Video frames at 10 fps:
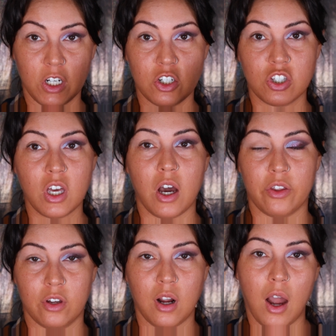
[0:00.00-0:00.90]
finish the
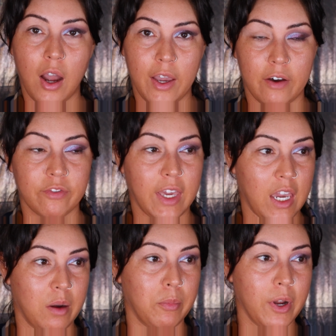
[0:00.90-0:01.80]
other eye off
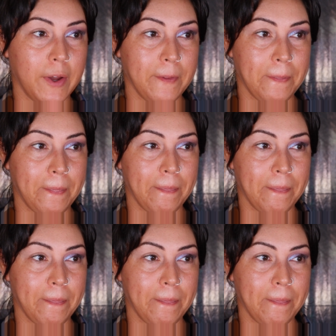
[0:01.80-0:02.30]
camera.